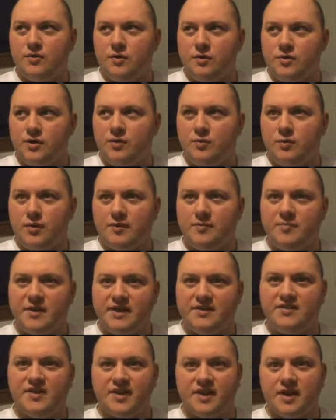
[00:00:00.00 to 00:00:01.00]
only one
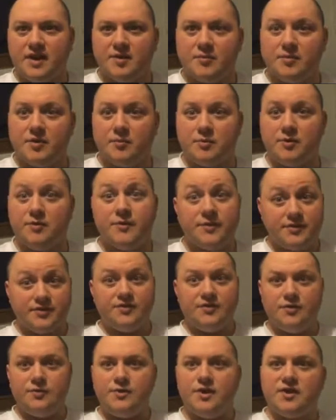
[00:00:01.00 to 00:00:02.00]
big ticket item that we're going
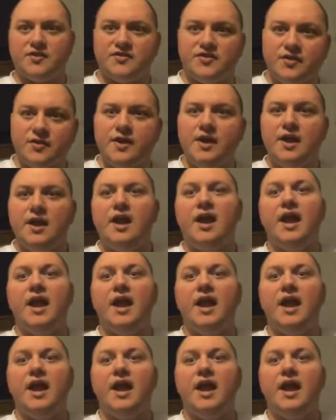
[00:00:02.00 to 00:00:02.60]
to do next year,